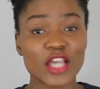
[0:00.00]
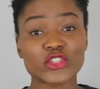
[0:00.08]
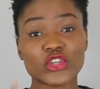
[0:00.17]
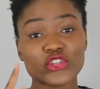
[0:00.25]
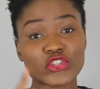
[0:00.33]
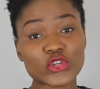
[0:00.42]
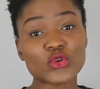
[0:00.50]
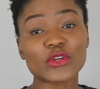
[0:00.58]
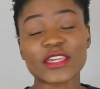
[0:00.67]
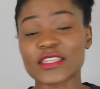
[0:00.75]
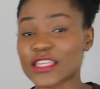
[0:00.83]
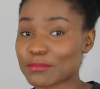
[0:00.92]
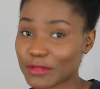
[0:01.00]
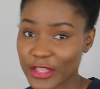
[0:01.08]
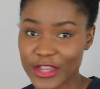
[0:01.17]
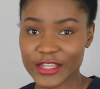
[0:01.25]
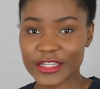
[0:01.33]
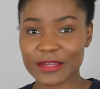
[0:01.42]
so you can keep
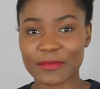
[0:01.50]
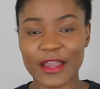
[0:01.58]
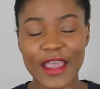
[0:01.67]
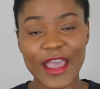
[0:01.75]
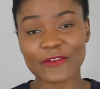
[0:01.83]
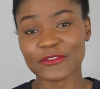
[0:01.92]
learning about